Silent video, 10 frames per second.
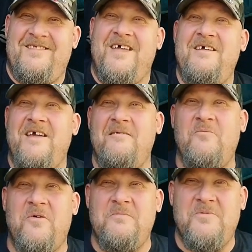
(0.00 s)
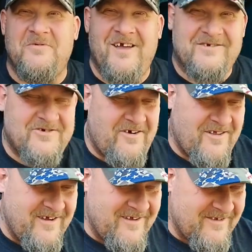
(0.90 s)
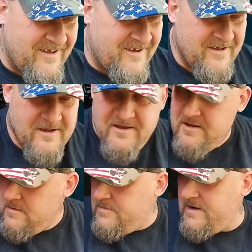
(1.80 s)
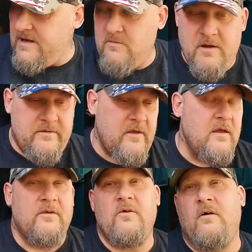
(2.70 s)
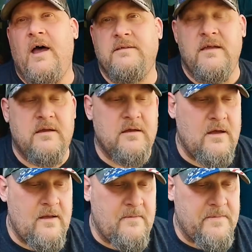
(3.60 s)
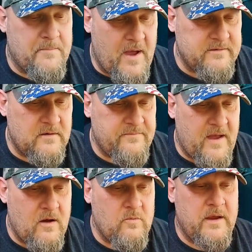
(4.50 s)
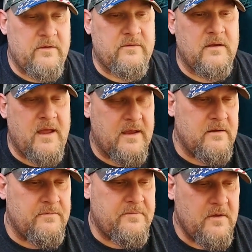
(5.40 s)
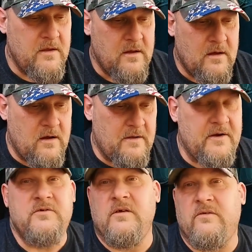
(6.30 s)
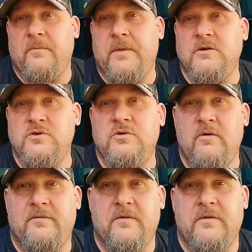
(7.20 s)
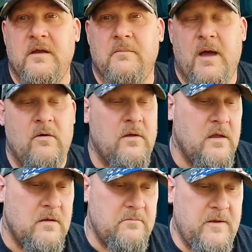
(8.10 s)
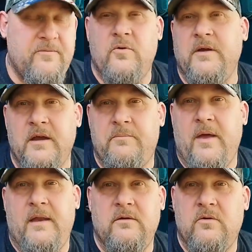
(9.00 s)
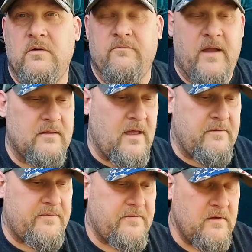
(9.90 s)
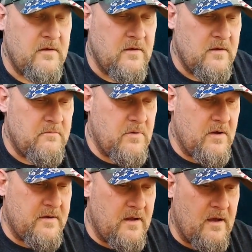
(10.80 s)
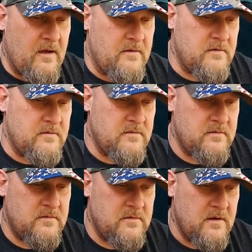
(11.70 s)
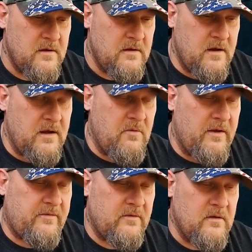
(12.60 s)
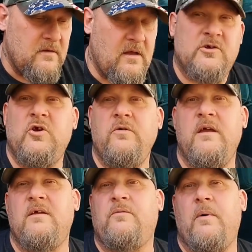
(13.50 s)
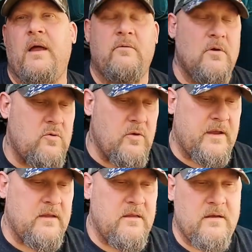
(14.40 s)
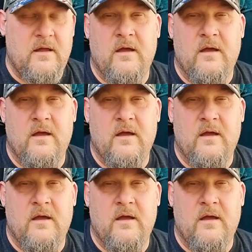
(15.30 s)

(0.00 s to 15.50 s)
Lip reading: him more than Boondock Charlie. It's like, but anyways, so I think the positive outweighs the negative. There's just some things you do have to think about. before you get a pet doing van life. But anyways, I'll show you his spot real quick, and then